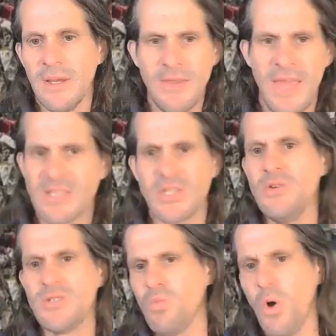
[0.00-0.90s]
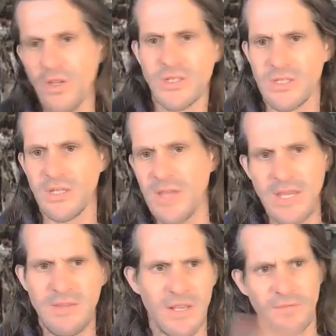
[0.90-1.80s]
And the excuse was that
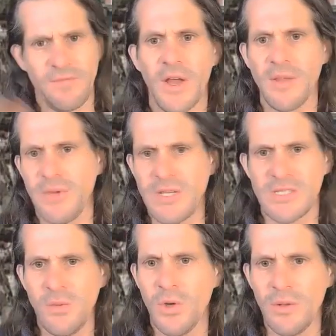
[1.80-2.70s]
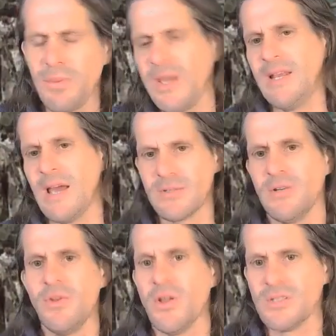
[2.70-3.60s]
they didn't fight because they weren't paid
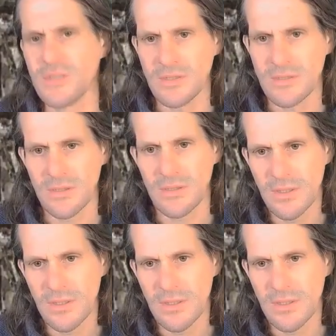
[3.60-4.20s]
absolute nonsense.